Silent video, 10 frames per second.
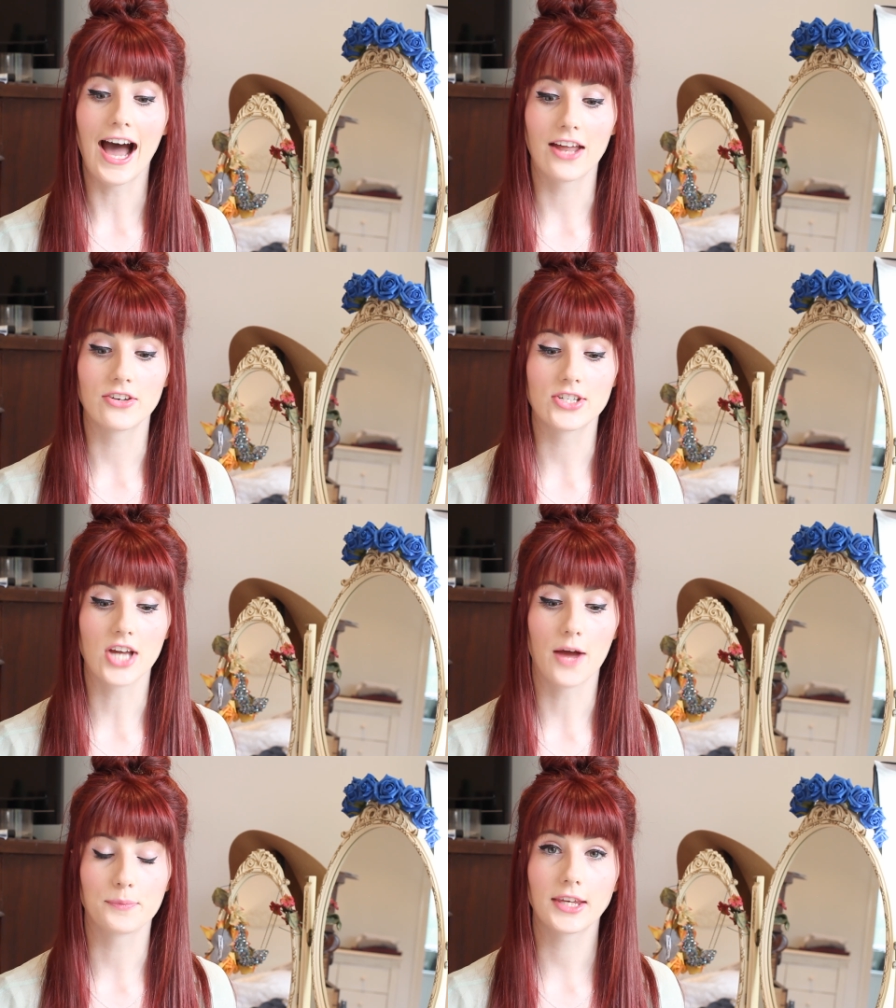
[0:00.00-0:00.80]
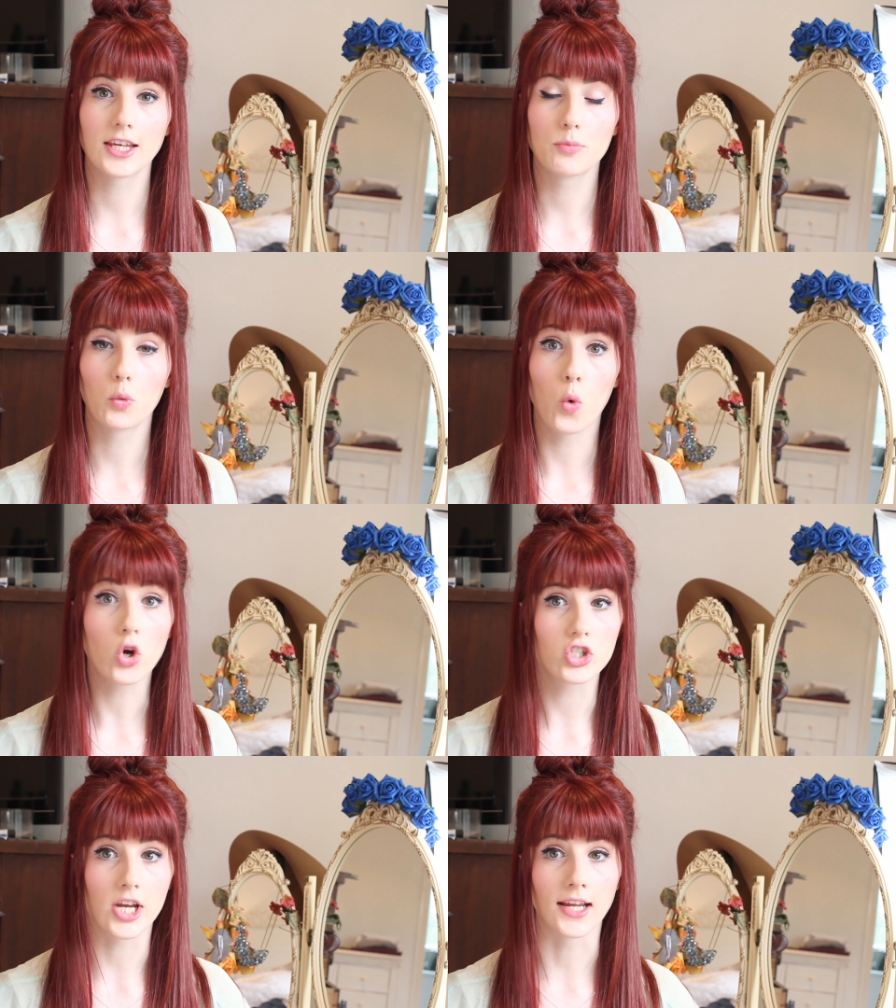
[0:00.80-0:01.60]
and keep
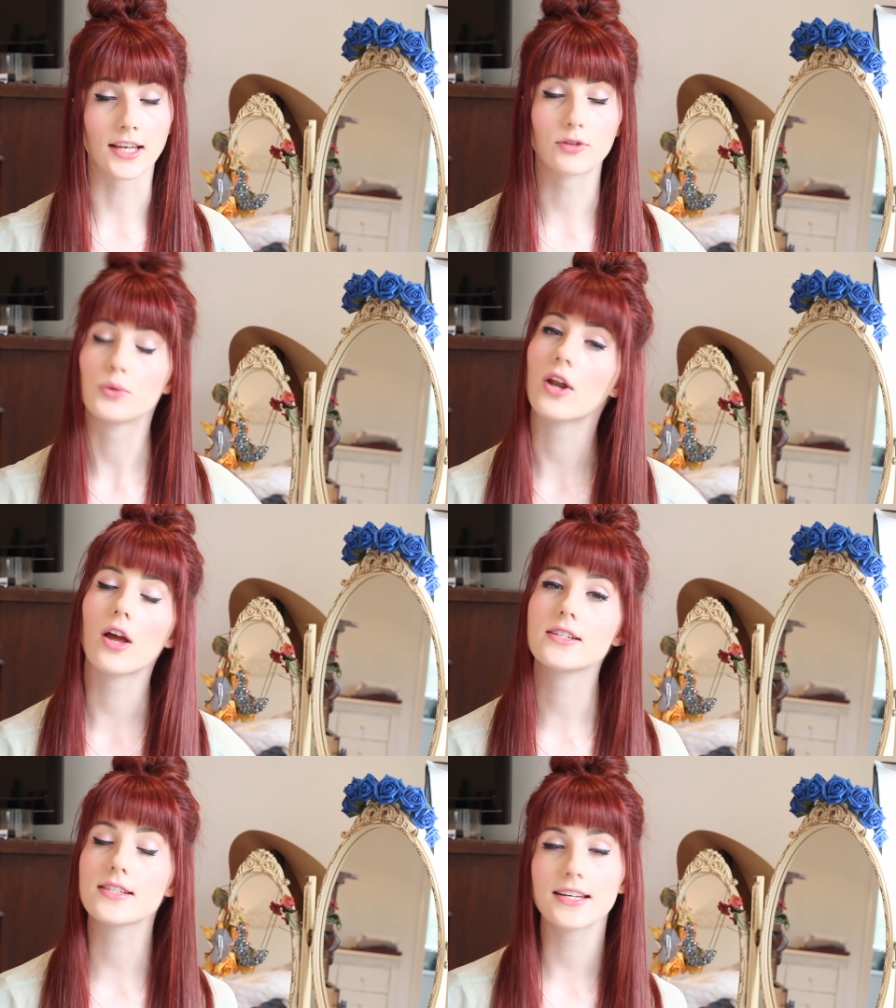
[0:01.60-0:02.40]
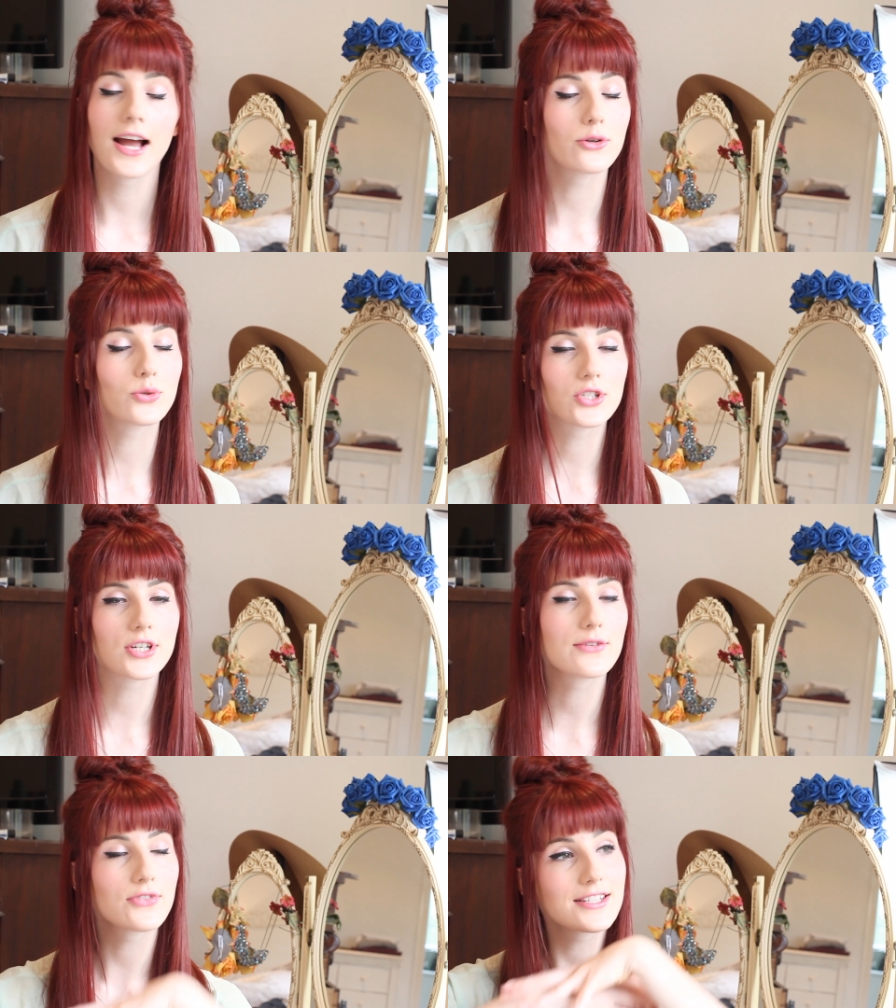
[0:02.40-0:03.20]
watching if you would like to see how to
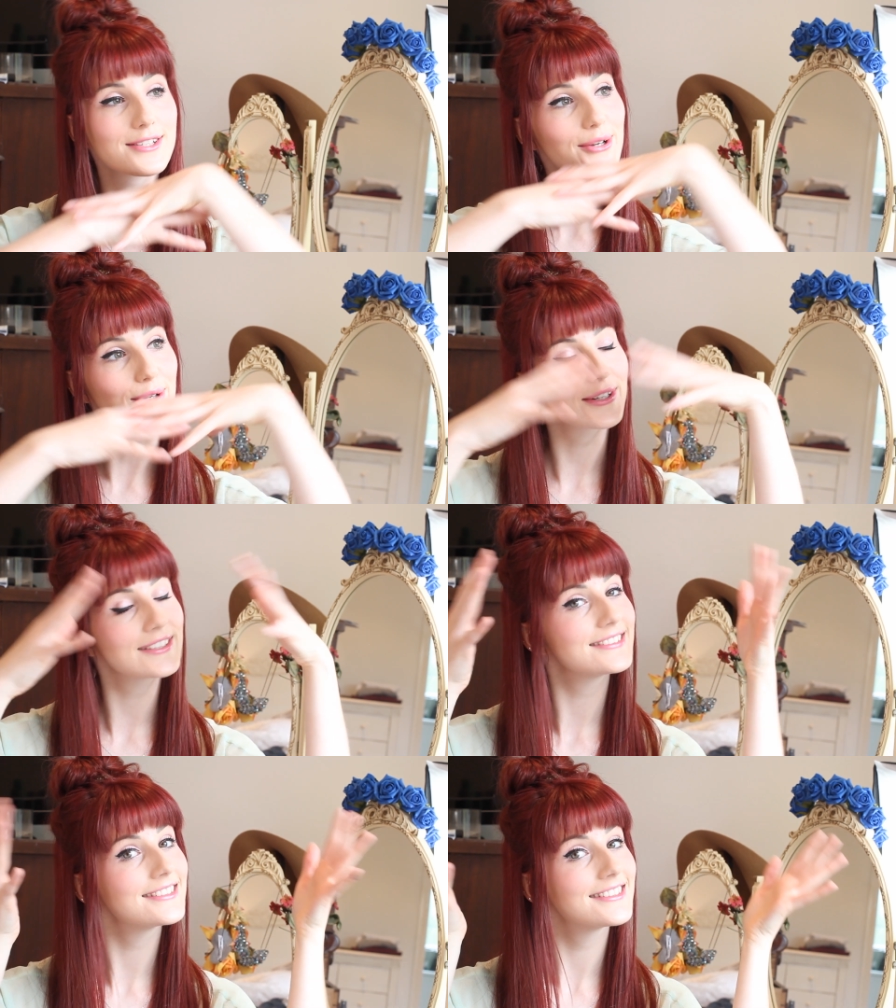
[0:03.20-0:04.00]
achieve this look.